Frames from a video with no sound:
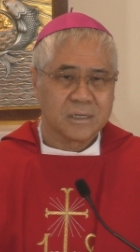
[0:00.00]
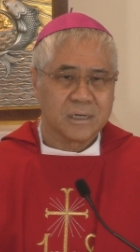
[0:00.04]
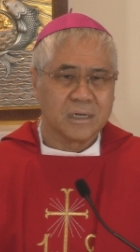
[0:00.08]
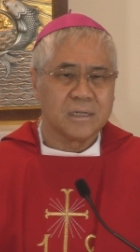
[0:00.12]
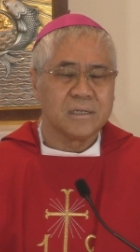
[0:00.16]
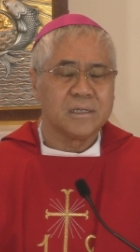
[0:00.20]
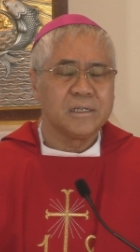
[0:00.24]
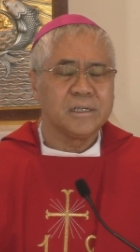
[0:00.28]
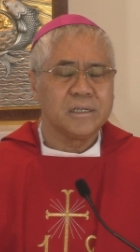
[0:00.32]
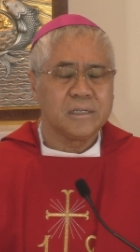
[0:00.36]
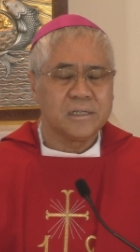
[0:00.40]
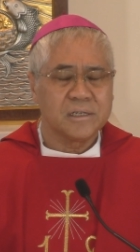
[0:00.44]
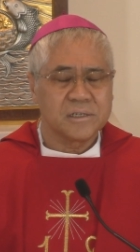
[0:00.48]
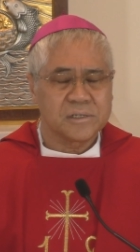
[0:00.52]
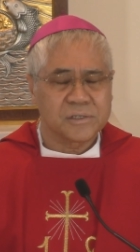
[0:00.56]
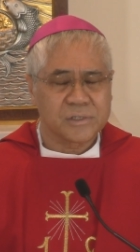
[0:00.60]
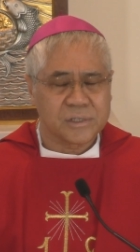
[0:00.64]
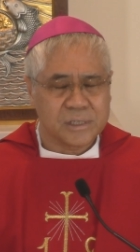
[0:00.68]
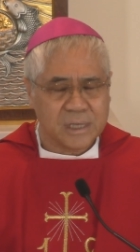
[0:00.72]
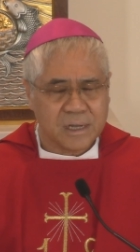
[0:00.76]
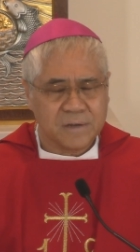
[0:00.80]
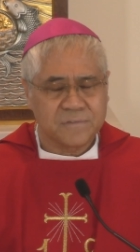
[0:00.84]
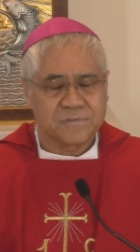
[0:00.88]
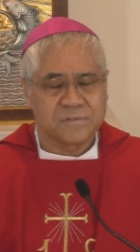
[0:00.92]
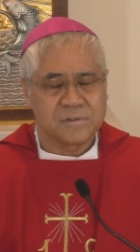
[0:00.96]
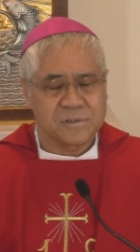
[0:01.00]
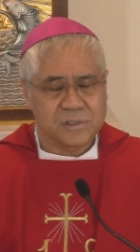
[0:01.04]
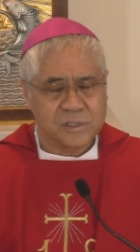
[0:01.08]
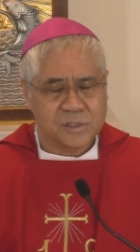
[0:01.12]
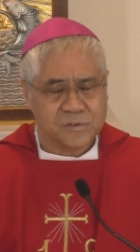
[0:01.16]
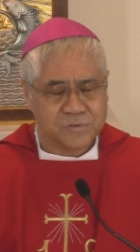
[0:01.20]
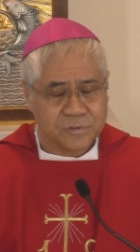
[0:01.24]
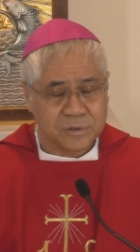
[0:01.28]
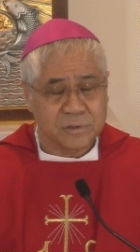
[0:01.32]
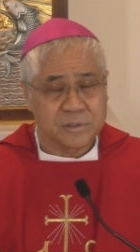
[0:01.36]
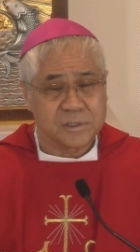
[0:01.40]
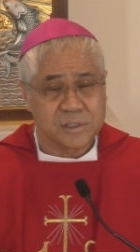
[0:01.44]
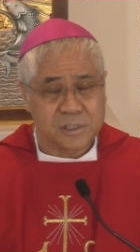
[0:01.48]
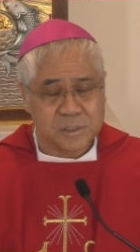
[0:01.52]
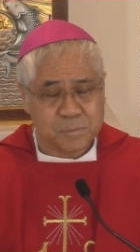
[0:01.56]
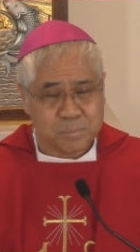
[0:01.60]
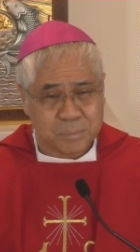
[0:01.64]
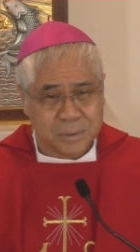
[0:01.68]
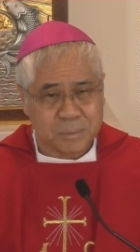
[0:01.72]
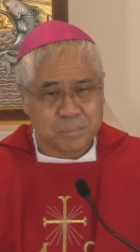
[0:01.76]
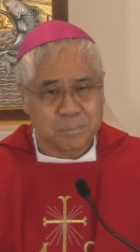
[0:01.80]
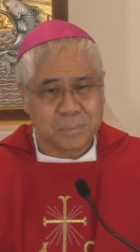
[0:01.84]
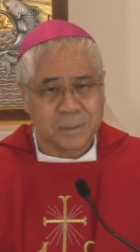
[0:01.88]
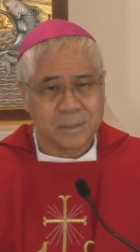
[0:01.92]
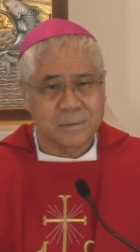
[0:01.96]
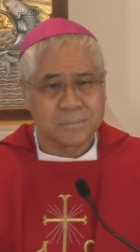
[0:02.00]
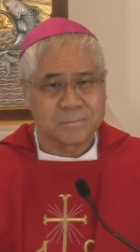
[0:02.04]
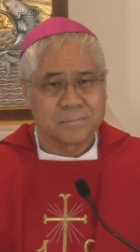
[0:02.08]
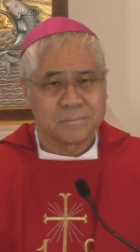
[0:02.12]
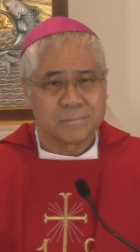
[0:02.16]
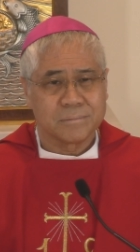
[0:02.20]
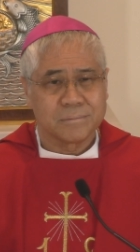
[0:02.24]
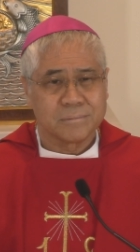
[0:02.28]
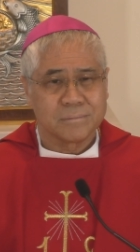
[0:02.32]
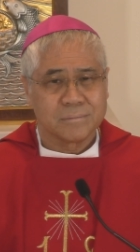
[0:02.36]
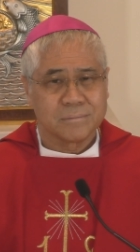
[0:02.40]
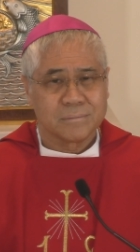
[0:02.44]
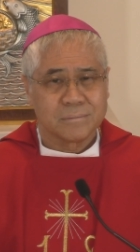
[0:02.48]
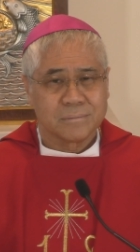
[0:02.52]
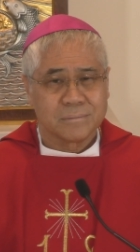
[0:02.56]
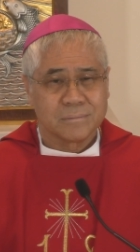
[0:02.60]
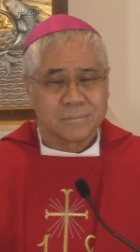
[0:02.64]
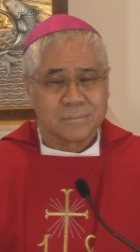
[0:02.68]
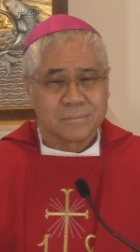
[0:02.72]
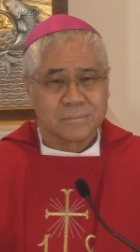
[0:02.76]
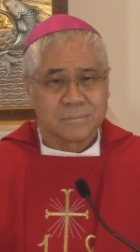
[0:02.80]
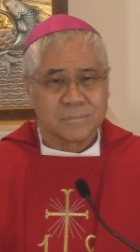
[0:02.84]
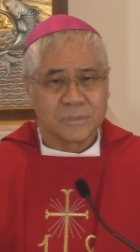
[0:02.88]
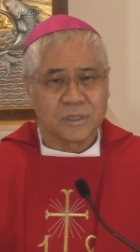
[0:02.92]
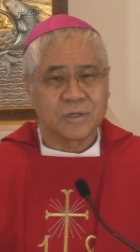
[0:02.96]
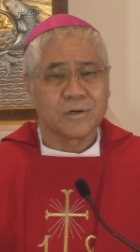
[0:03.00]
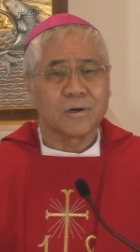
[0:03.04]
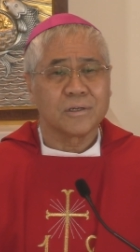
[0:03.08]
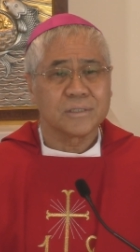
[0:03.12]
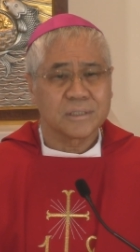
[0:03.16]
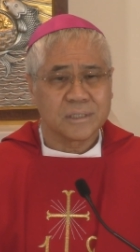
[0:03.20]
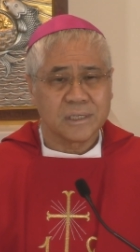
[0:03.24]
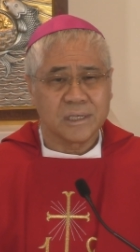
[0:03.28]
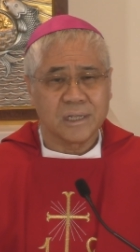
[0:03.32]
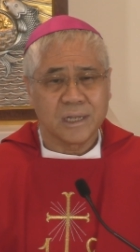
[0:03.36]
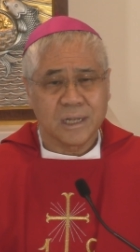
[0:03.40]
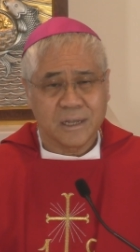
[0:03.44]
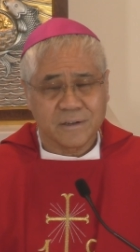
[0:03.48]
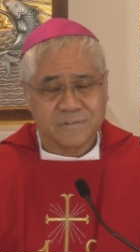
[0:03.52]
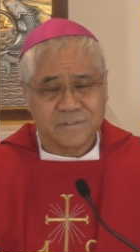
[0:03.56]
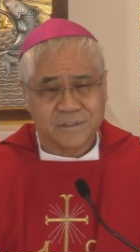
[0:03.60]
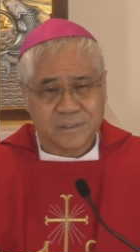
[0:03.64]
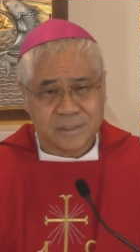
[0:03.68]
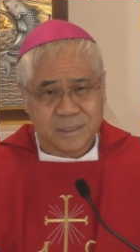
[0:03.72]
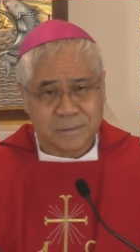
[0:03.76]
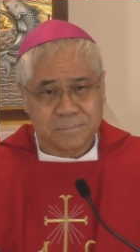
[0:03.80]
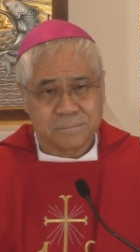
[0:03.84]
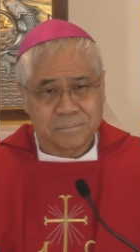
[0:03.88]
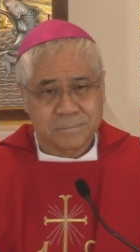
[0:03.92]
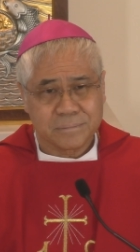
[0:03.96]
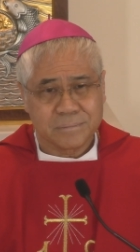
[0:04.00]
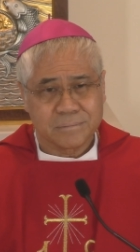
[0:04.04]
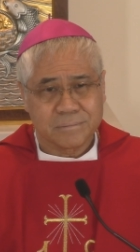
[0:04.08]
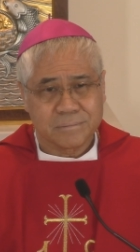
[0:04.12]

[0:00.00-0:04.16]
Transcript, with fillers: A leader suffers for his people because he loves them.